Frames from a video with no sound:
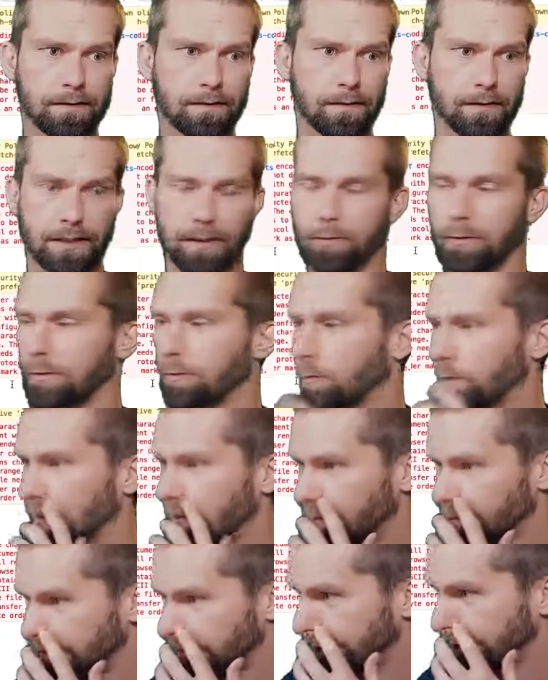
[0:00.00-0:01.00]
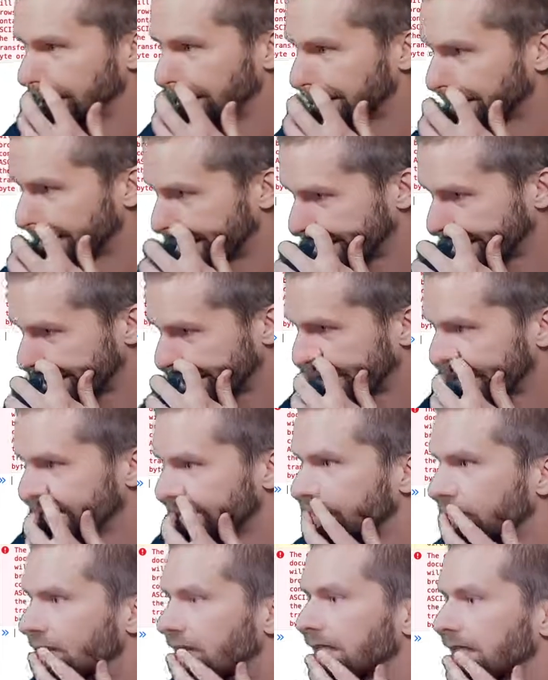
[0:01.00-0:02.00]
what do we do this?
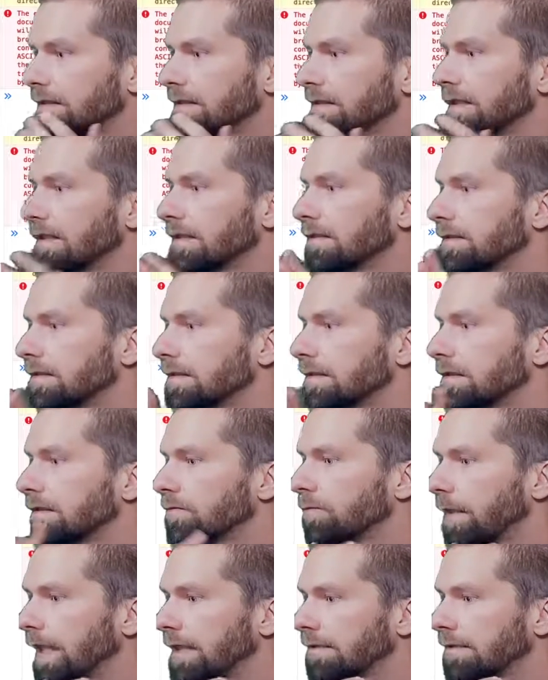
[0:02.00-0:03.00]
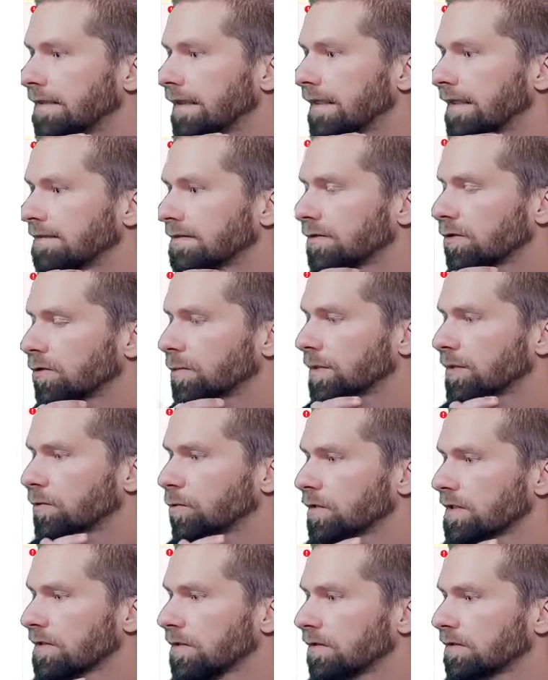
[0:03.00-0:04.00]
Then plain text document
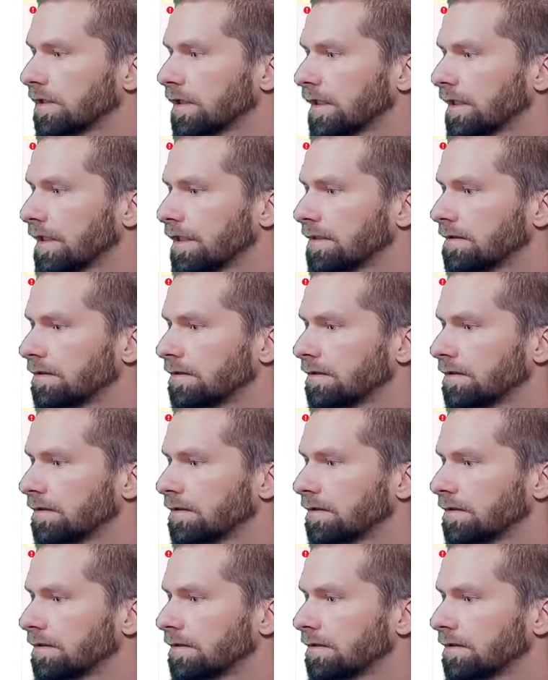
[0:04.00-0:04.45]
was not declared.